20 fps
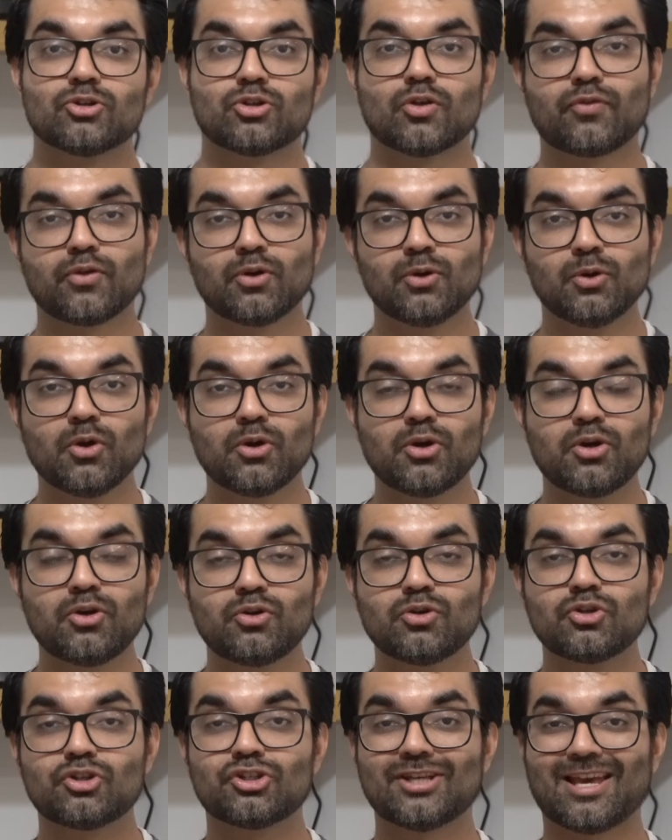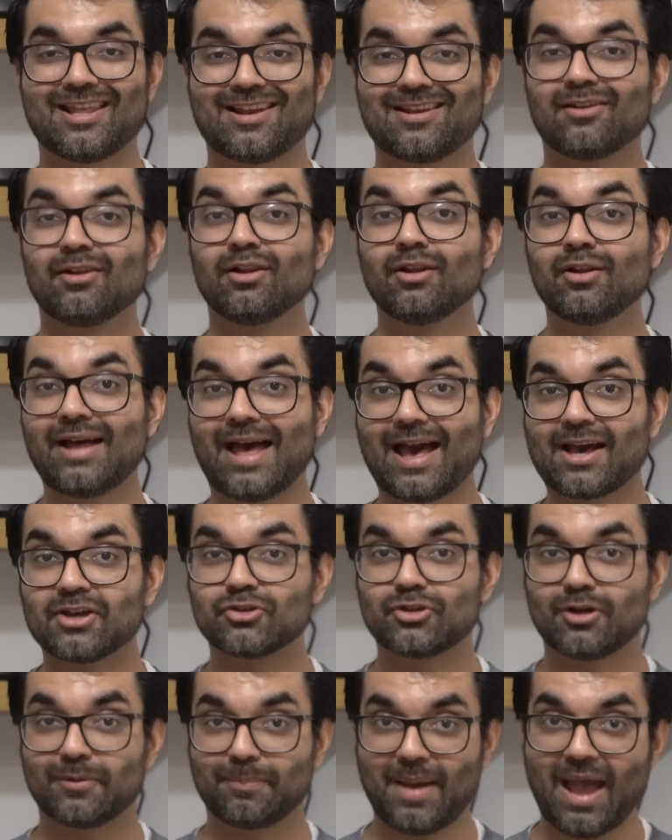So, if you're looking to shed a little
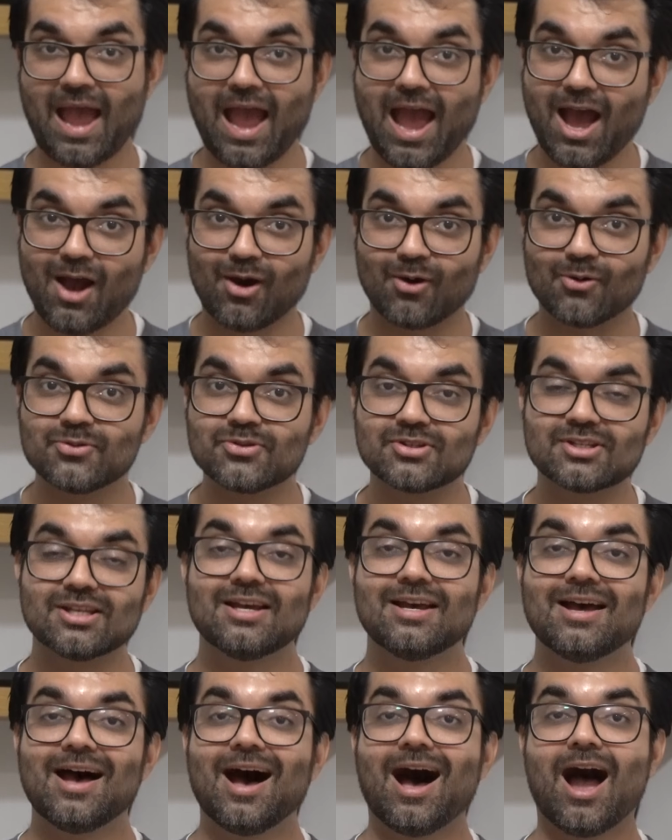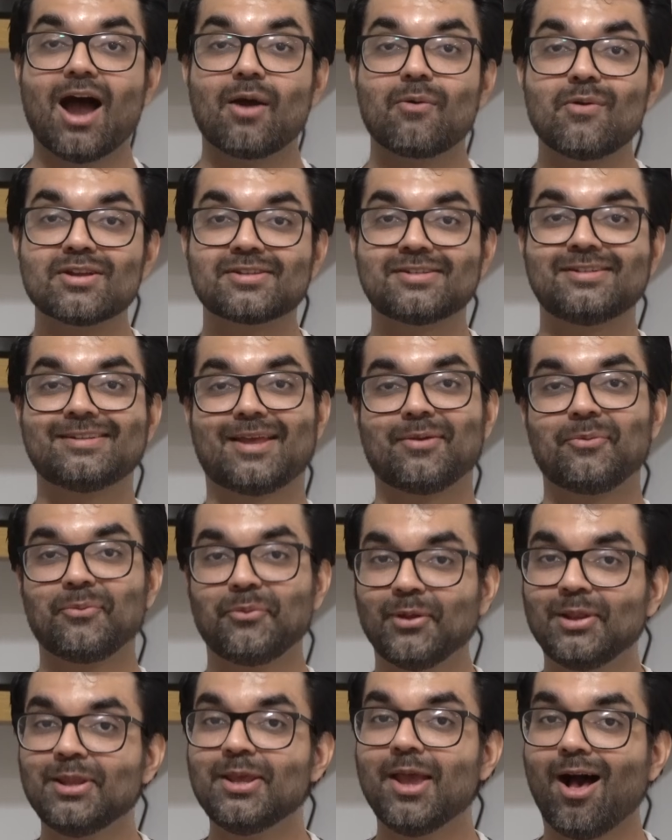extra pounds, irisin can
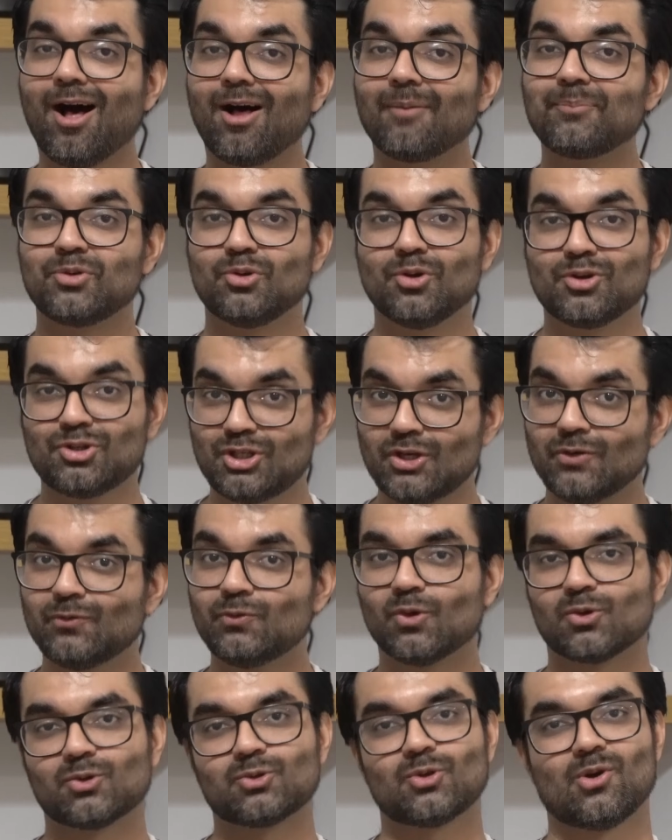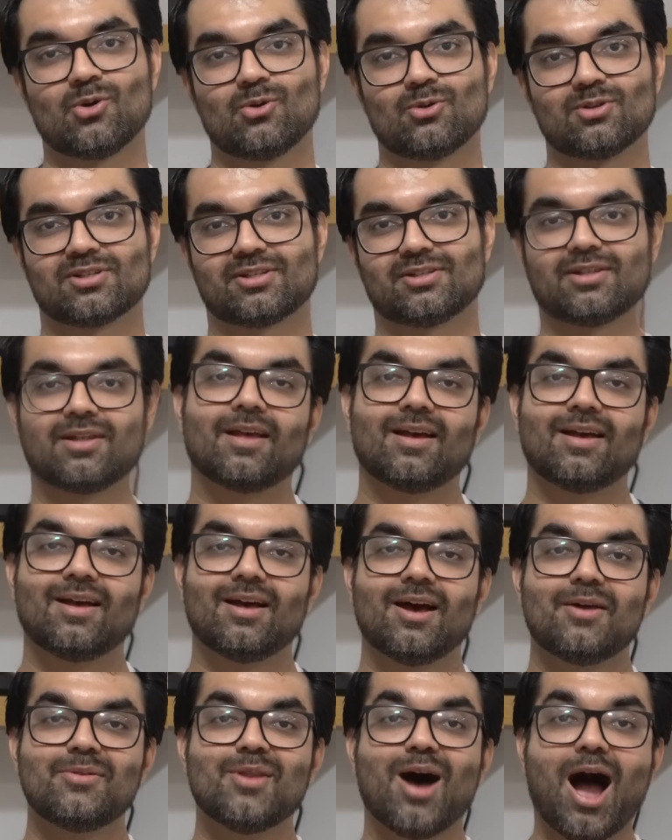really help you achieve those goals.
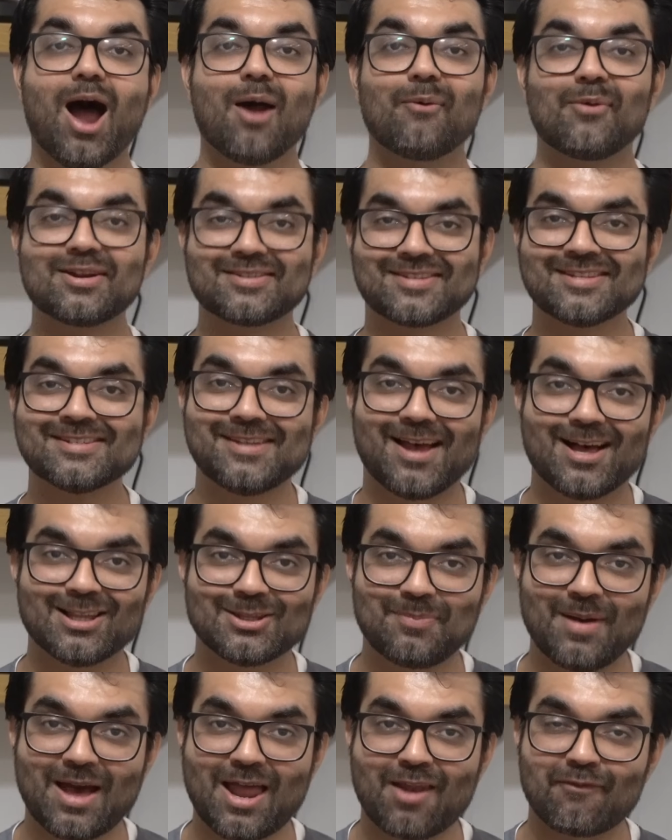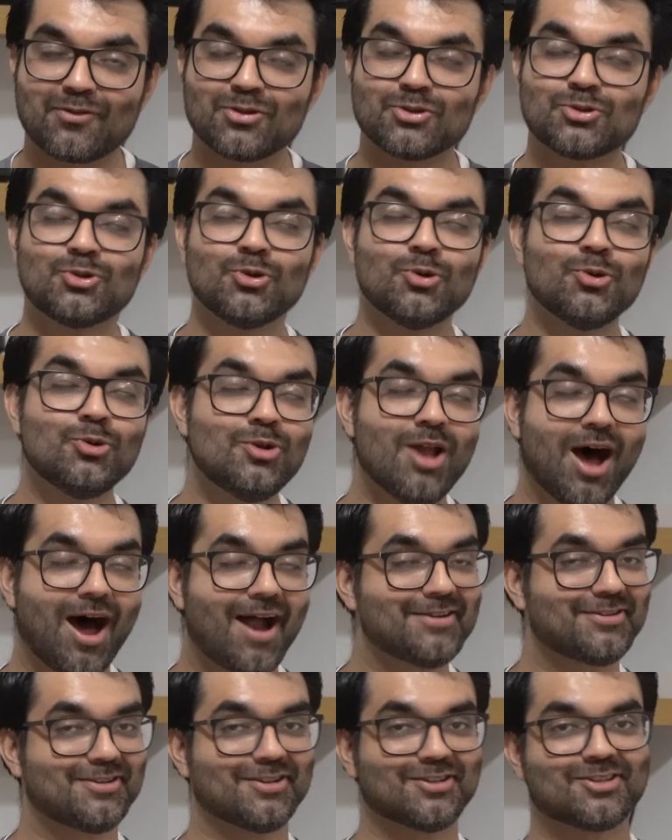Now, irisin's health benefits do
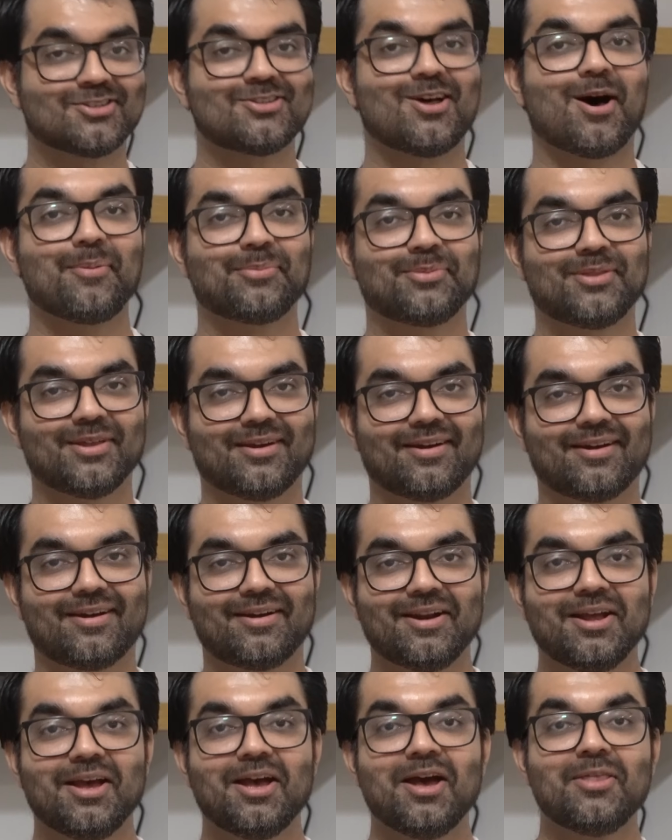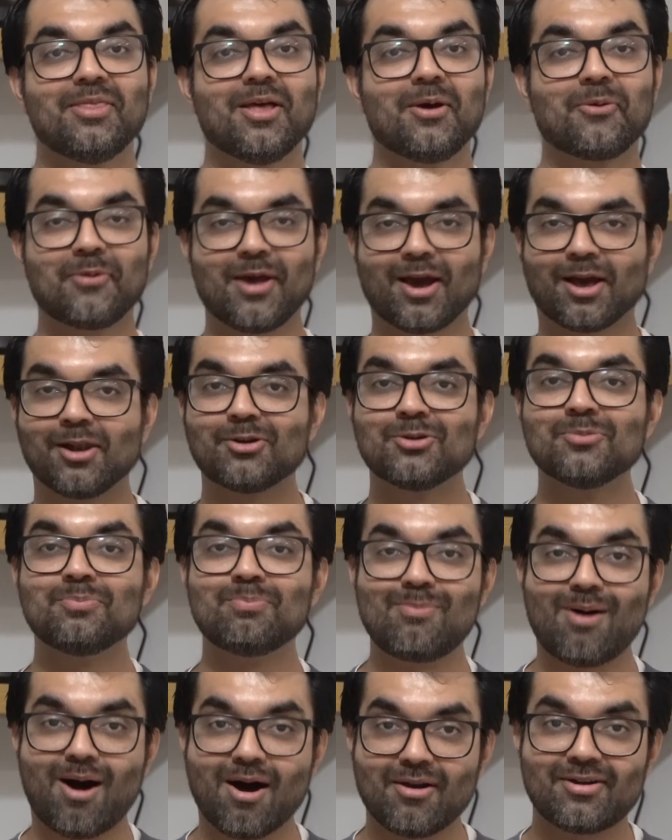not just stop there. Now, regular to
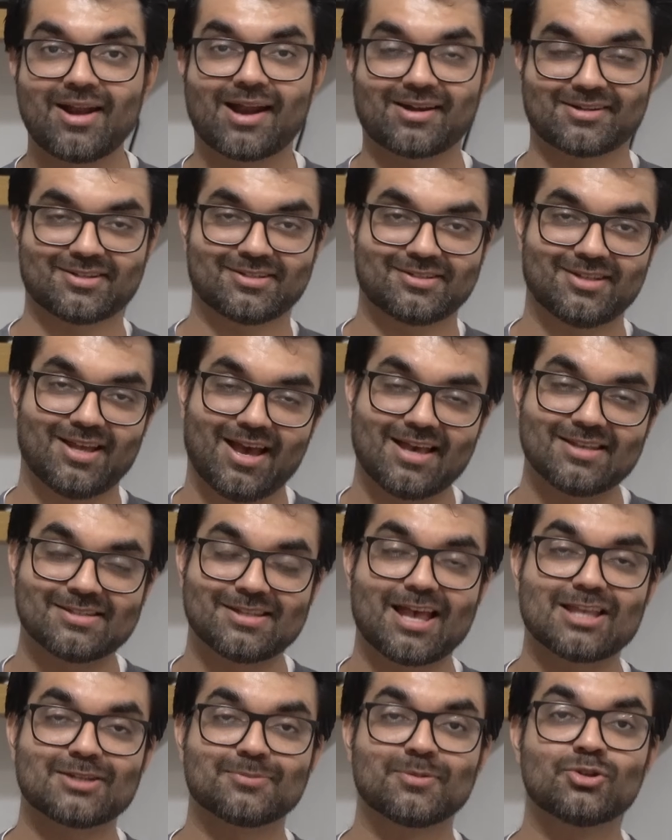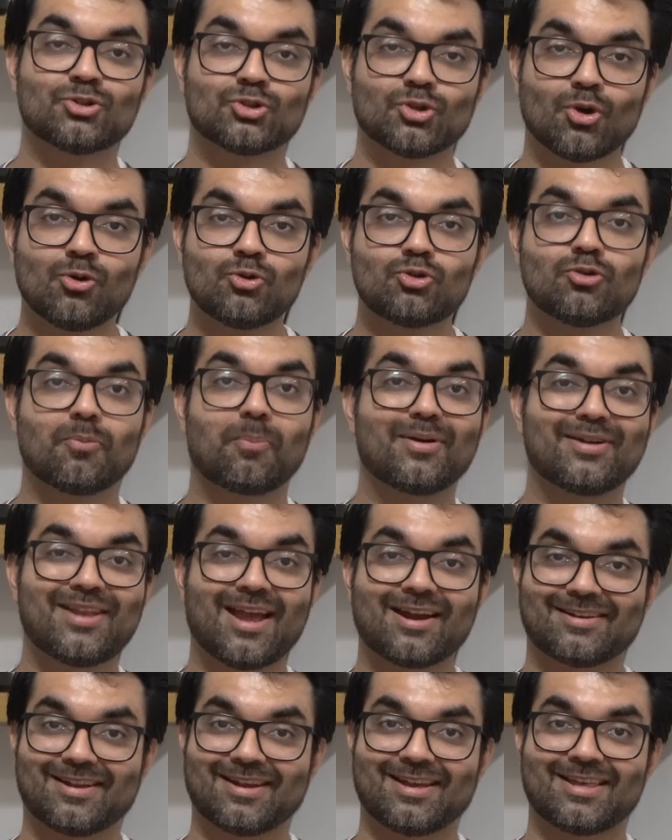moderate exercise has been shown to
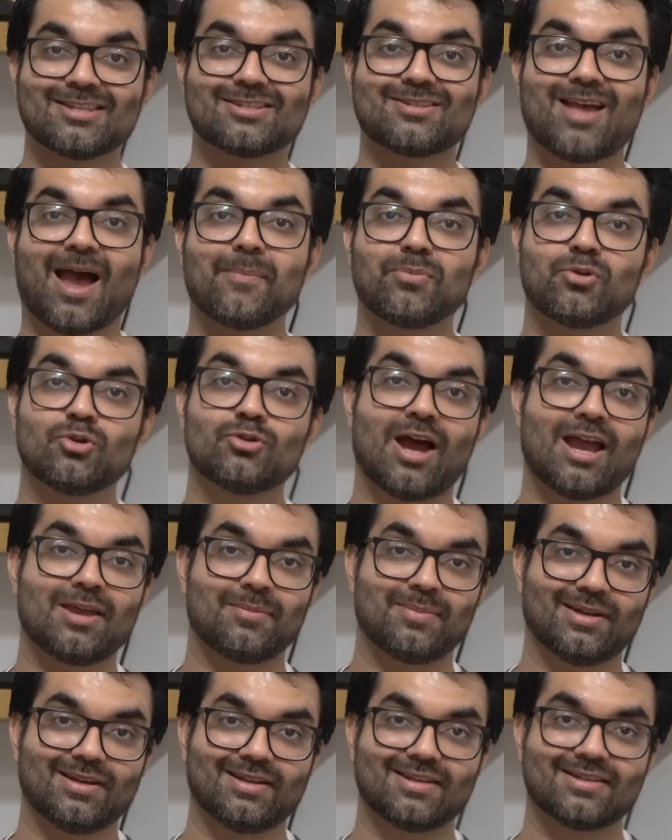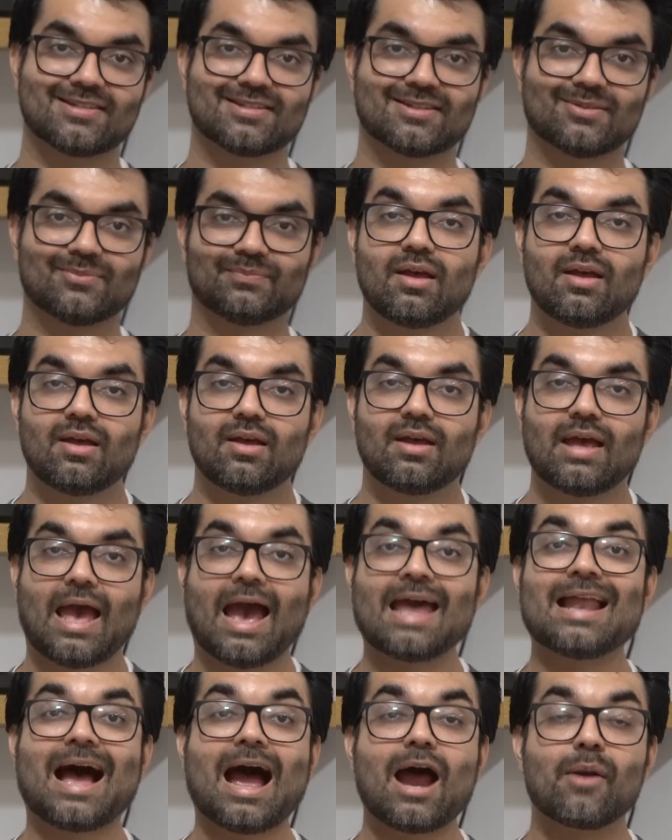protect against type 2 diabetes
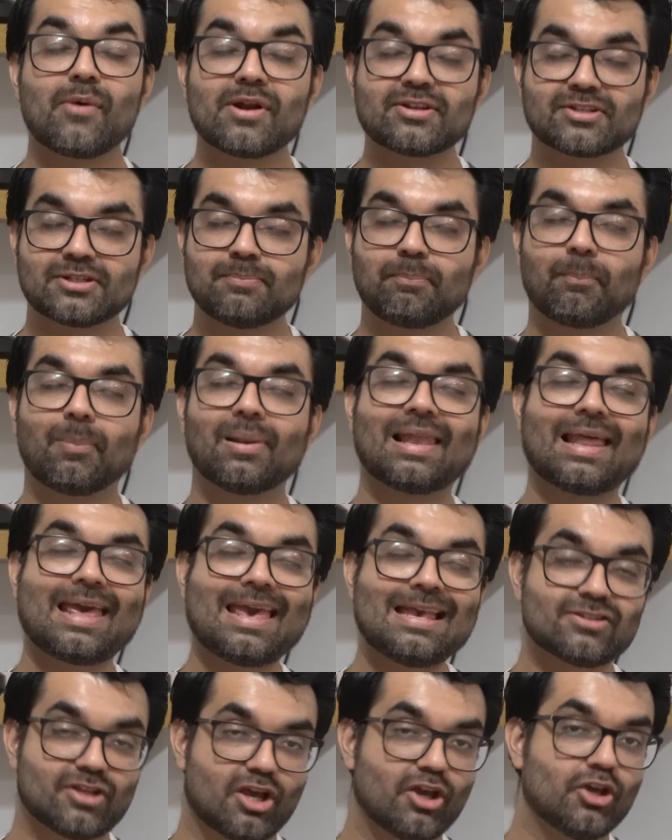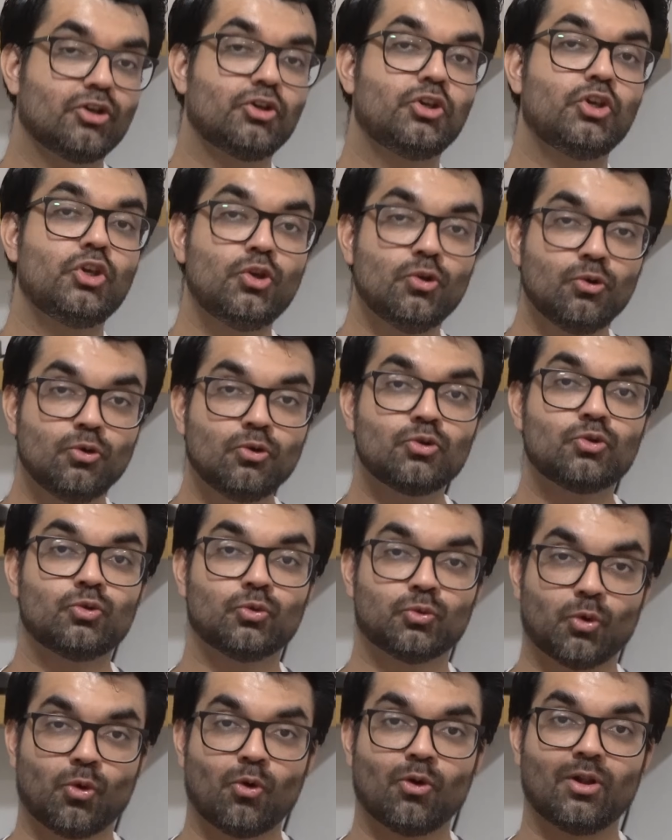and irisin plays a huge
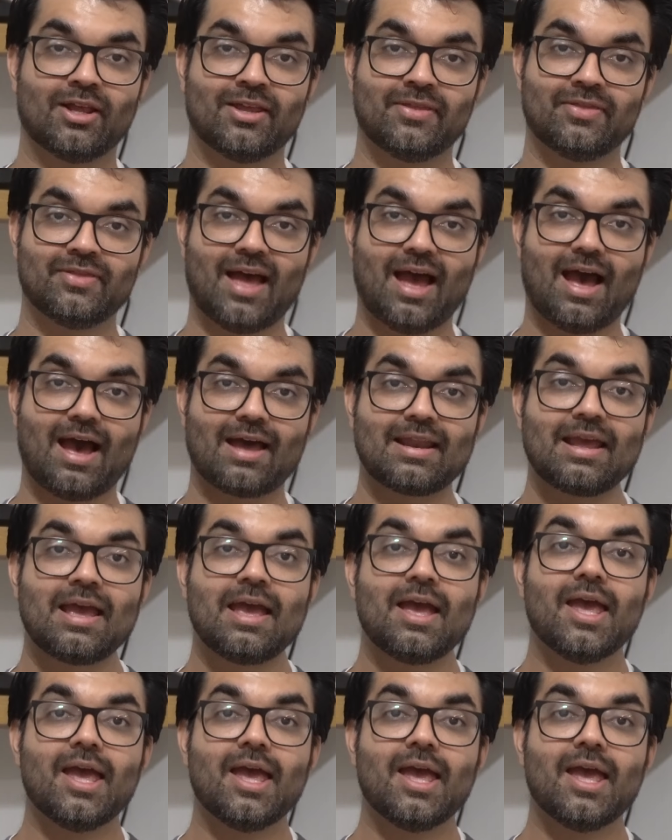role in that.